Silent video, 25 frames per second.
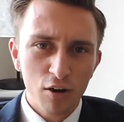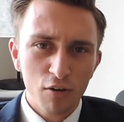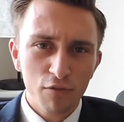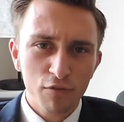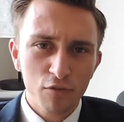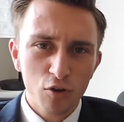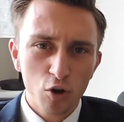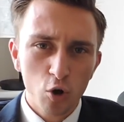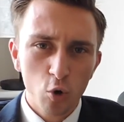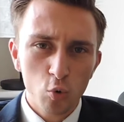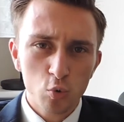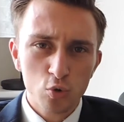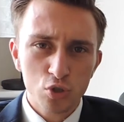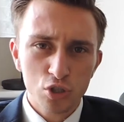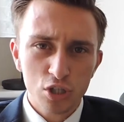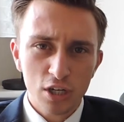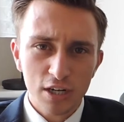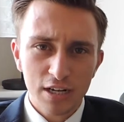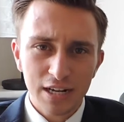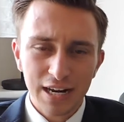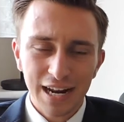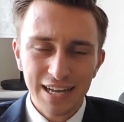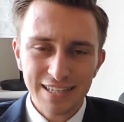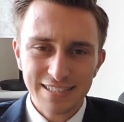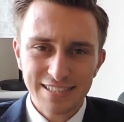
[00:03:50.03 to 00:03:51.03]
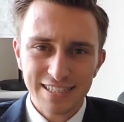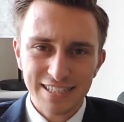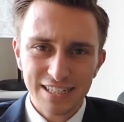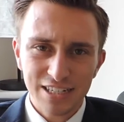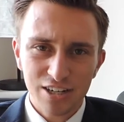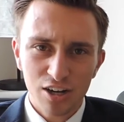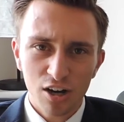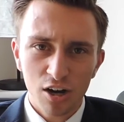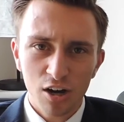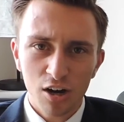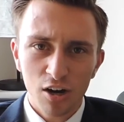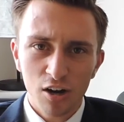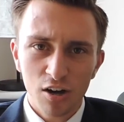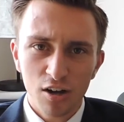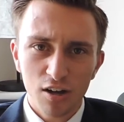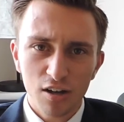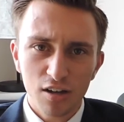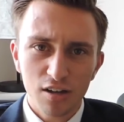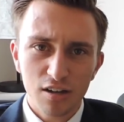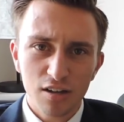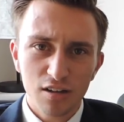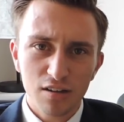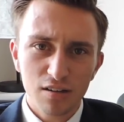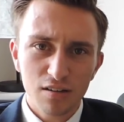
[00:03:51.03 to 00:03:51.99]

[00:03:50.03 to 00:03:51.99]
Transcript: Of course, a classic car,